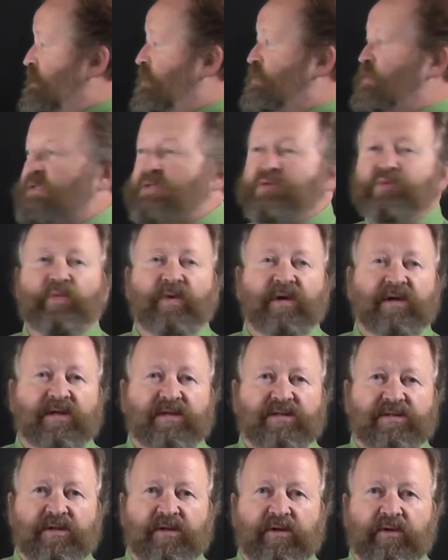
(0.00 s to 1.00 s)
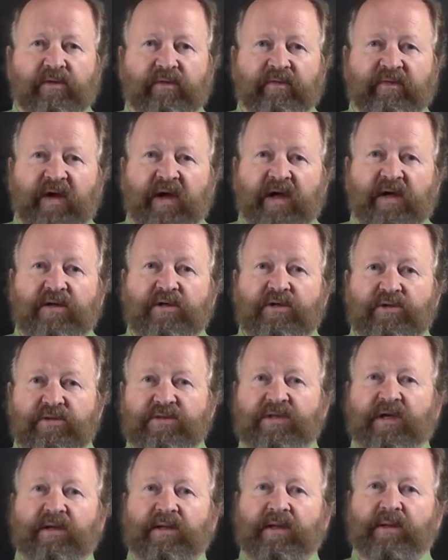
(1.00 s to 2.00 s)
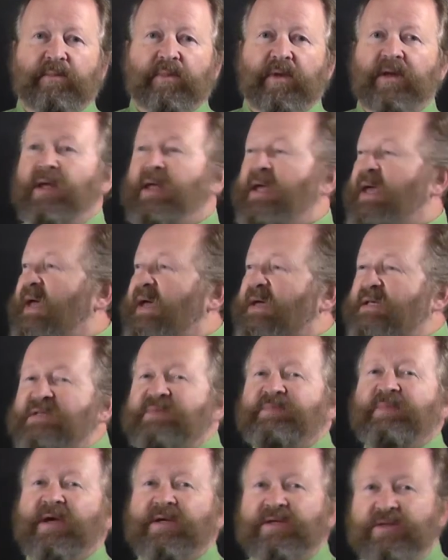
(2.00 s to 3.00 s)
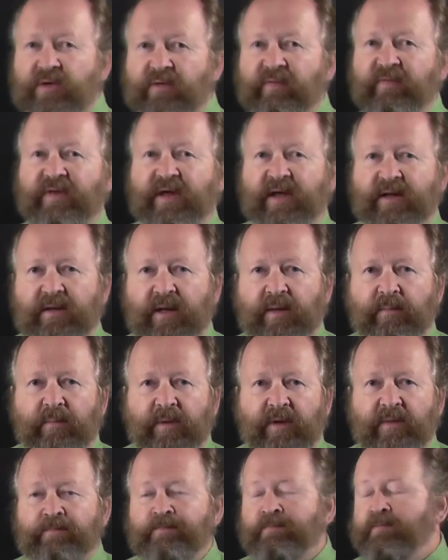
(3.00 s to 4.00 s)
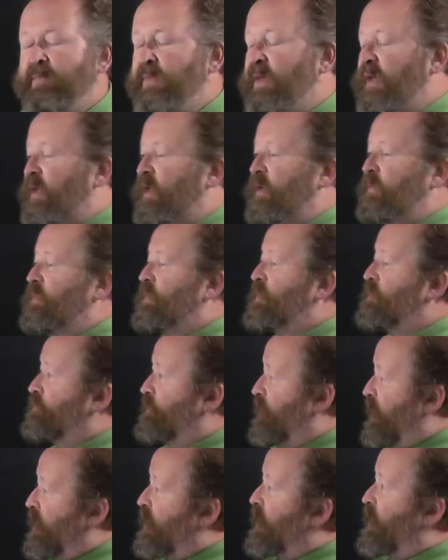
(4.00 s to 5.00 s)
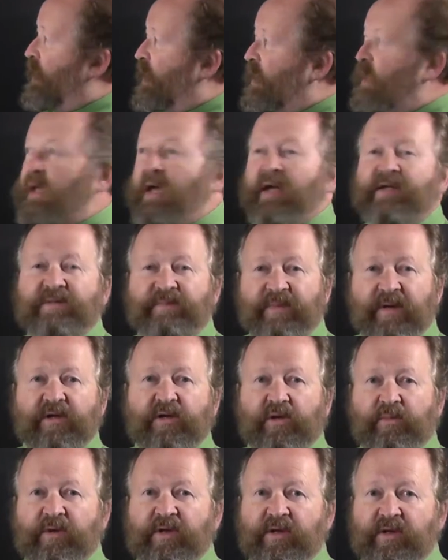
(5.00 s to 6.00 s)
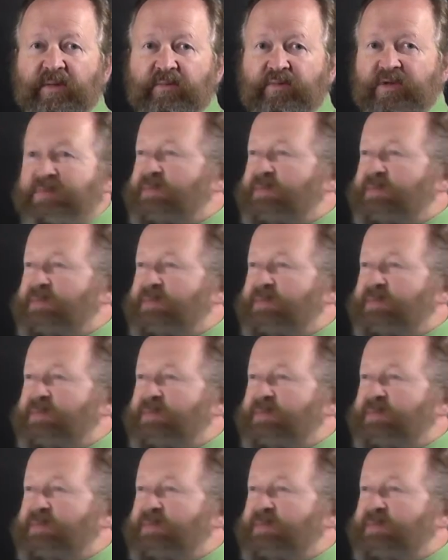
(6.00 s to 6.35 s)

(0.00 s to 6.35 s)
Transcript: are just ways of using a number, aspects of that number, and depending on what the number is